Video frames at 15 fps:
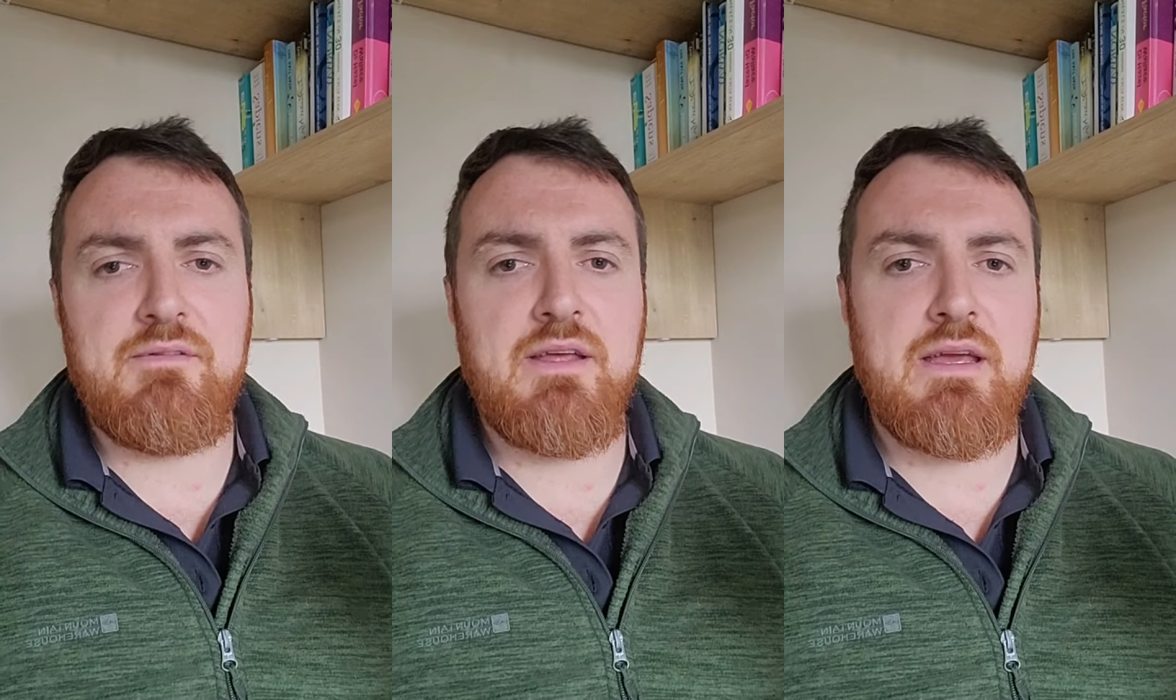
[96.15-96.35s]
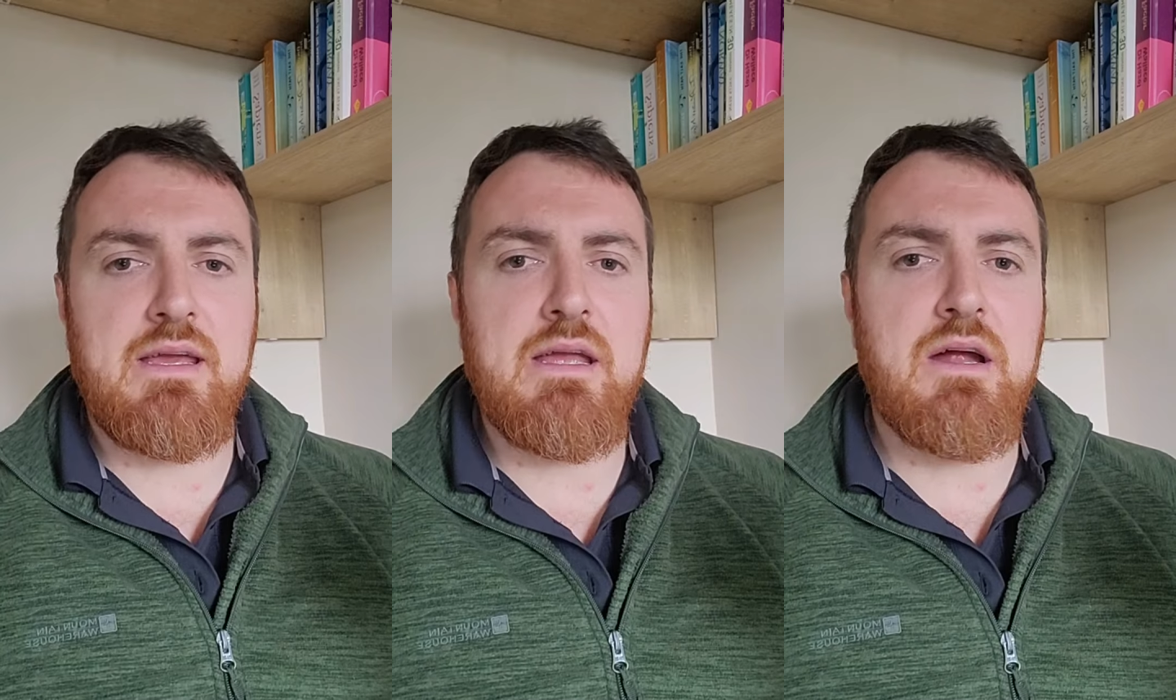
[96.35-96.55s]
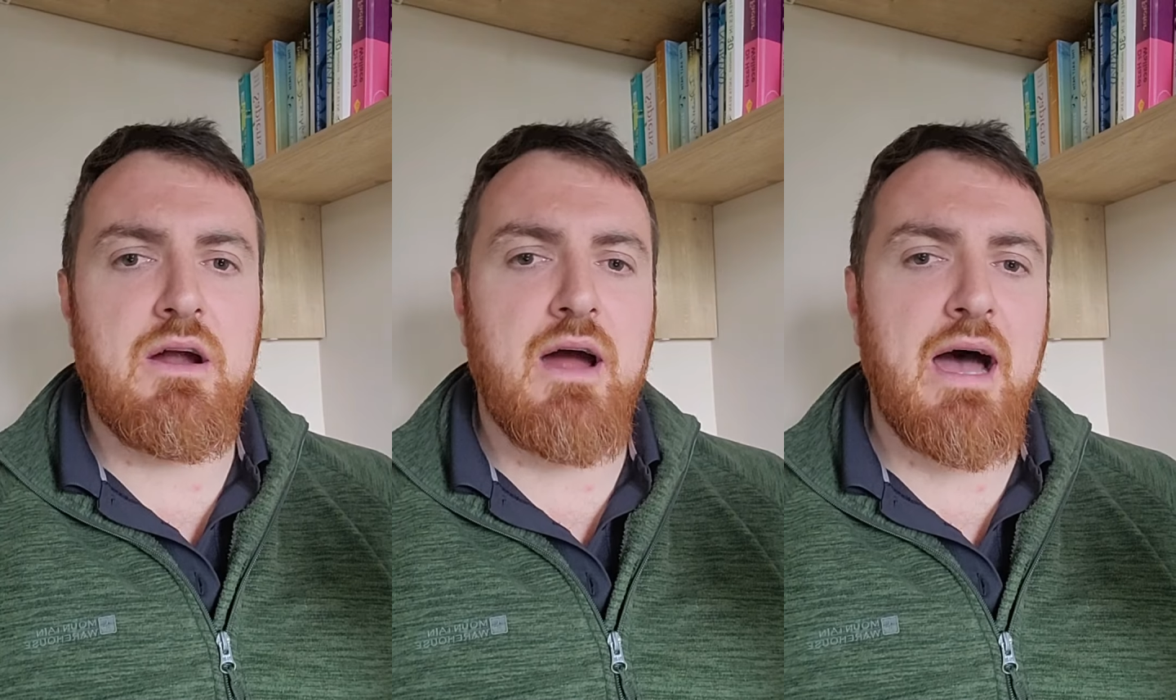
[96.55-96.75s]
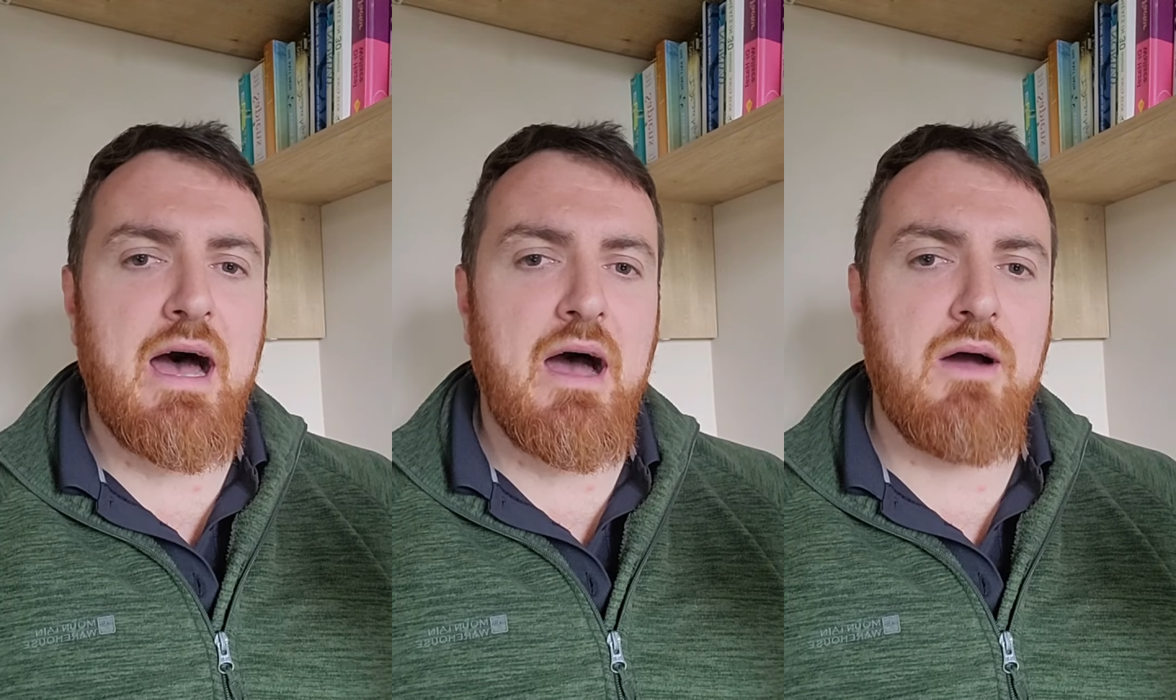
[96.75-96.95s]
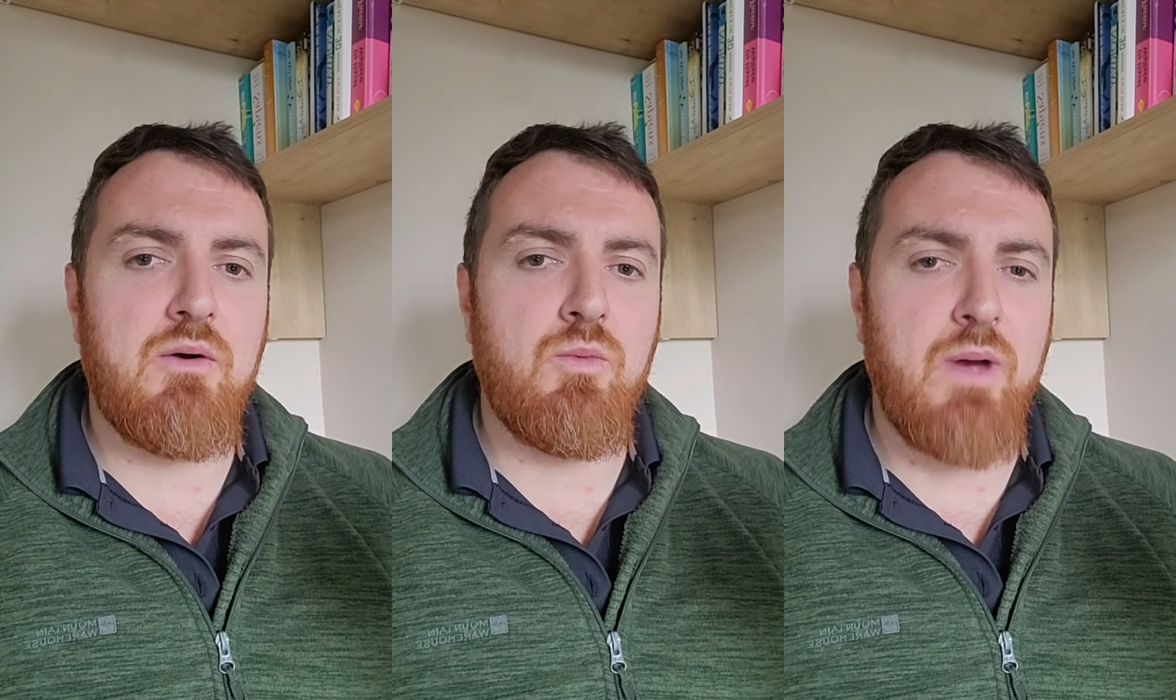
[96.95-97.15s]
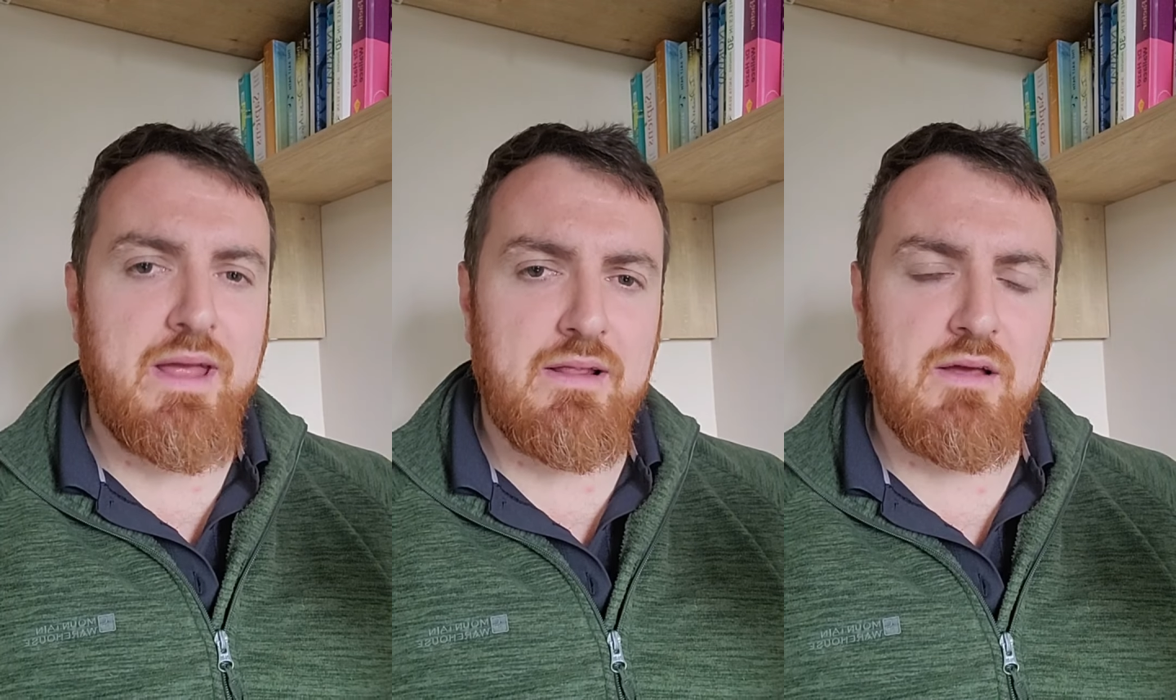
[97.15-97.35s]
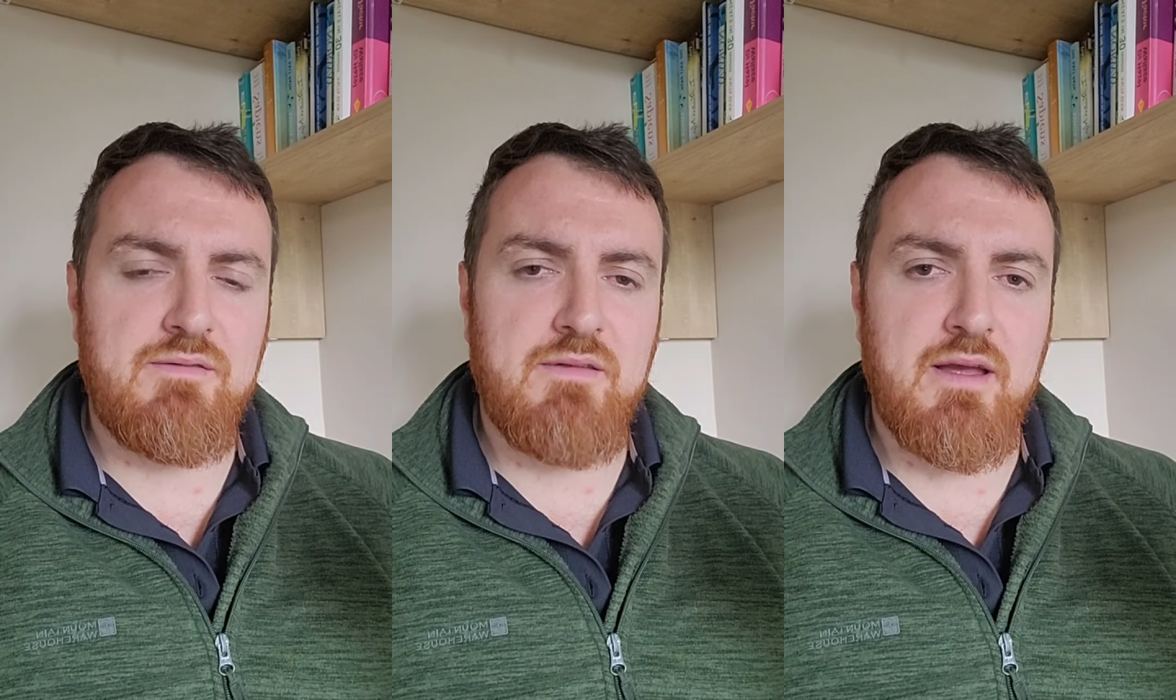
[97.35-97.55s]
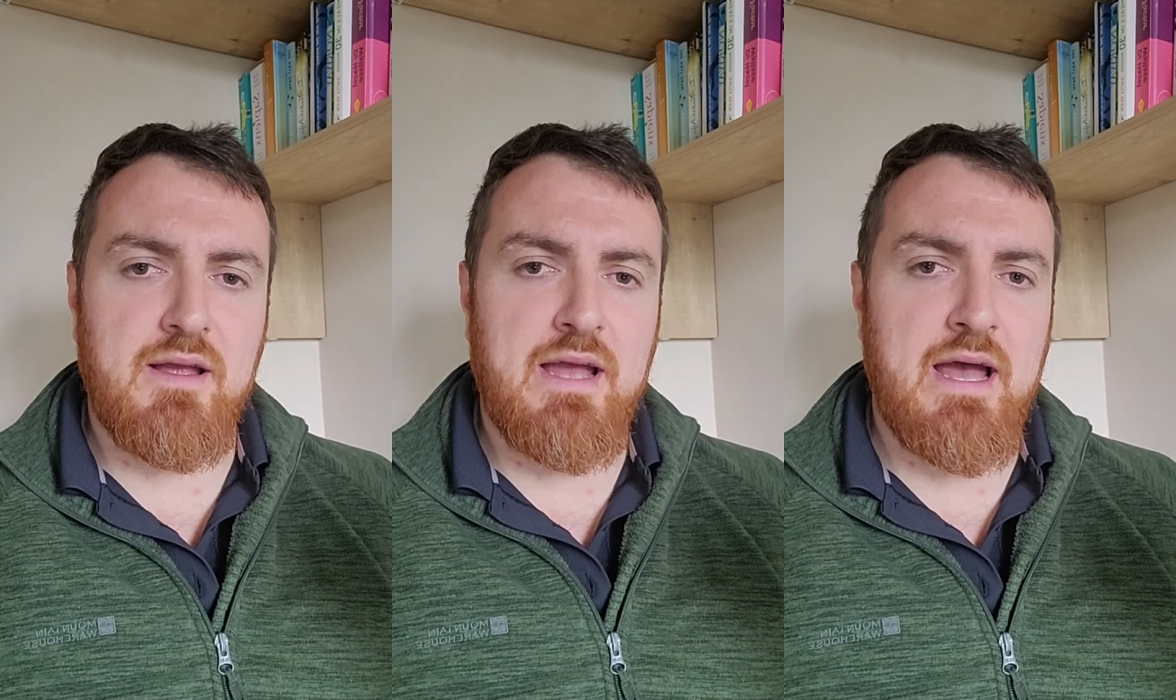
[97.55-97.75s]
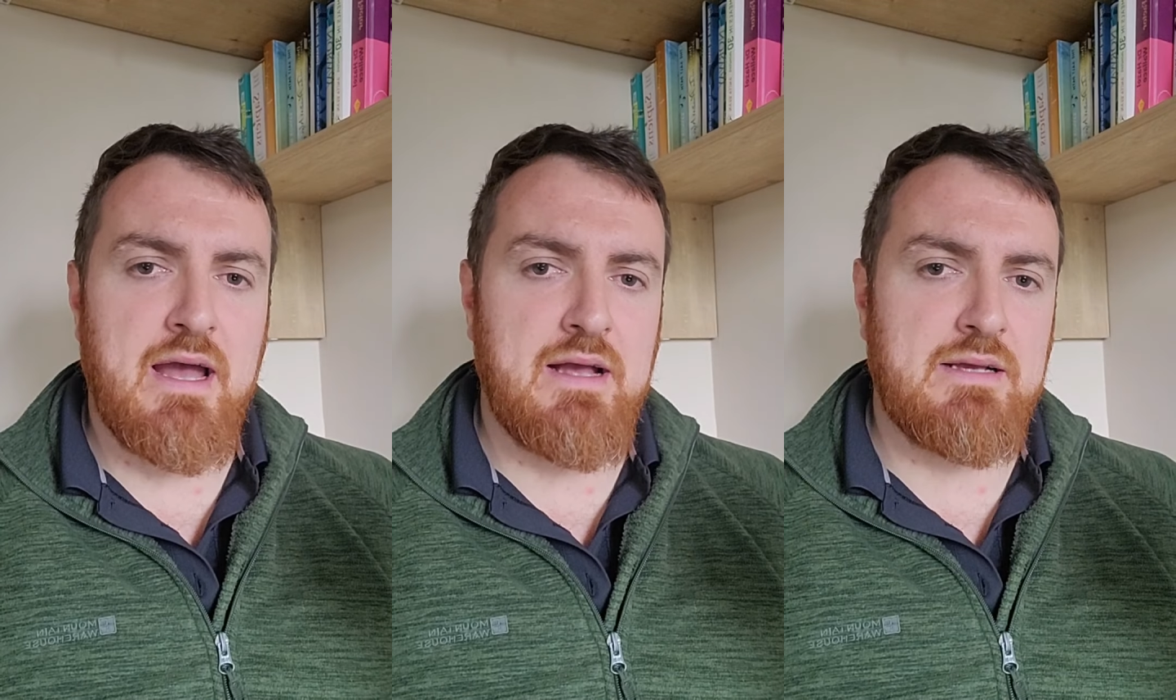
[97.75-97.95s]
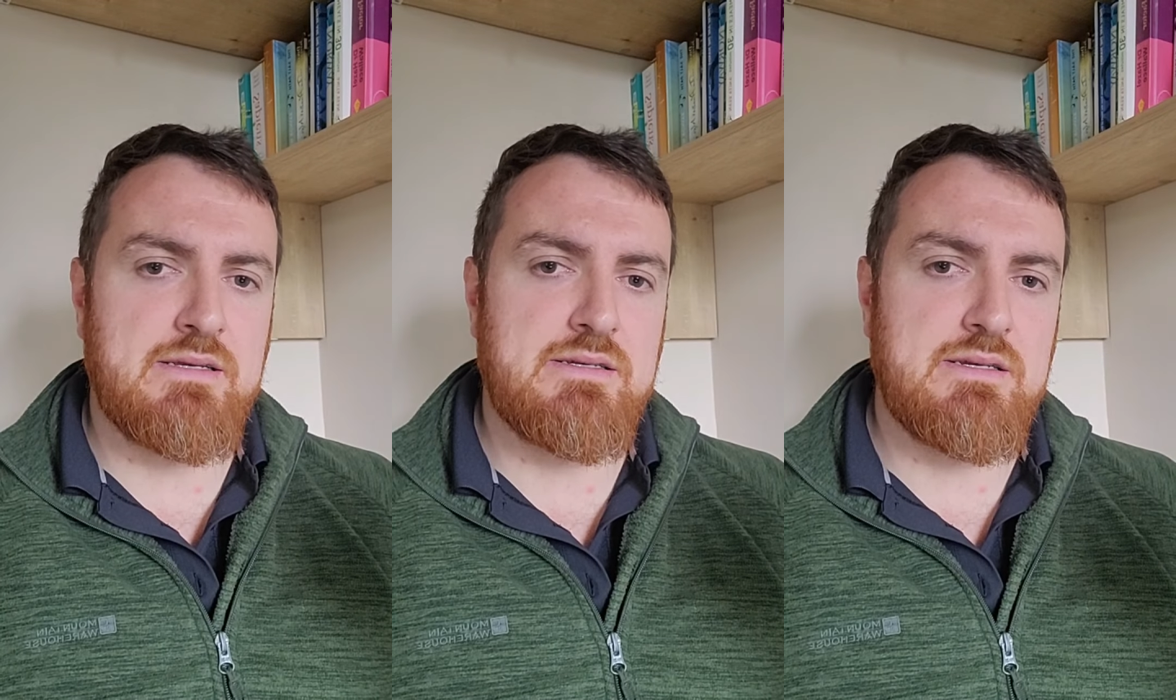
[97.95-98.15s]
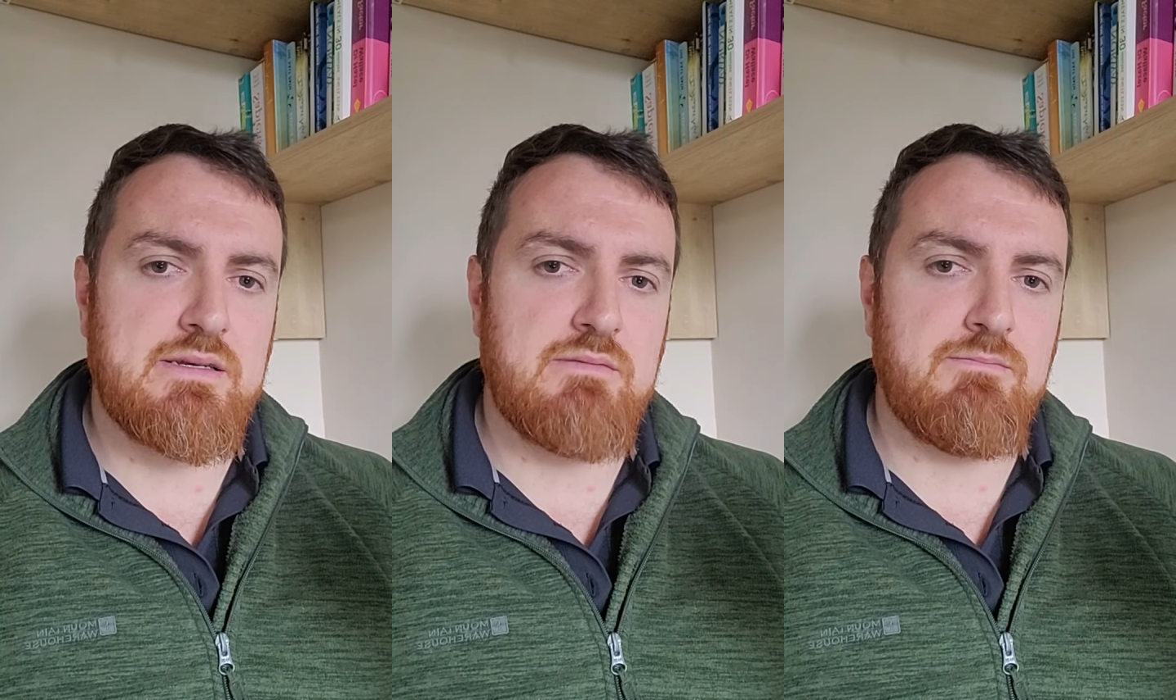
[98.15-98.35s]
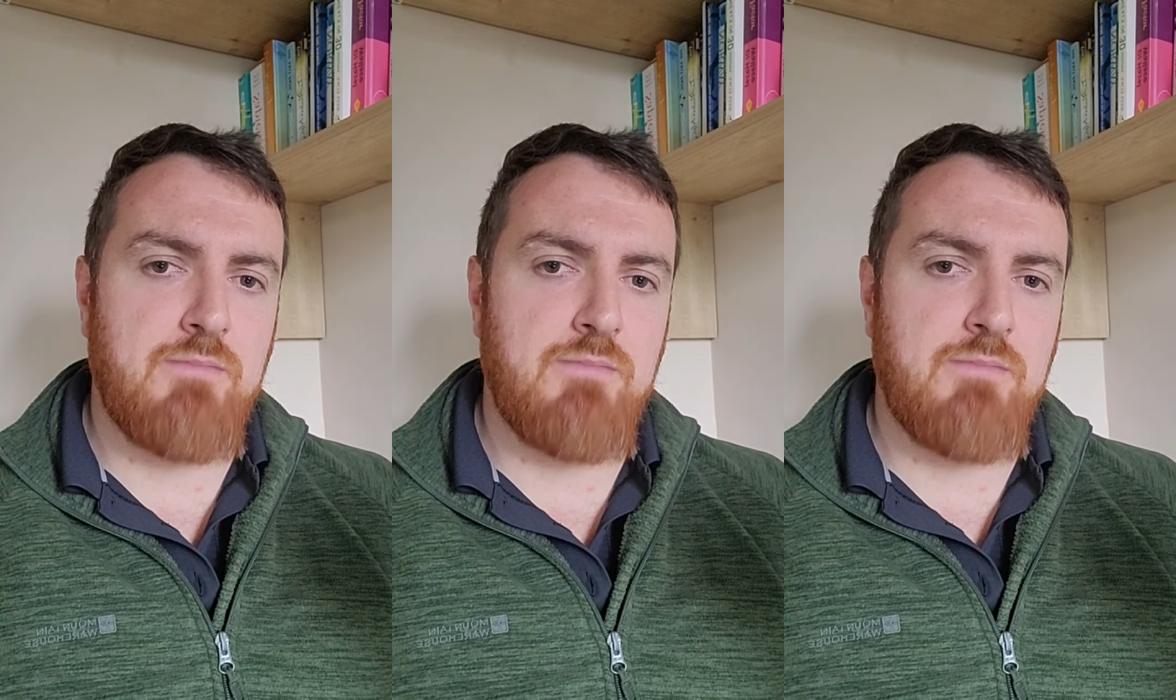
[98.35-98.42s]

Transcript: to hear how weightlifting has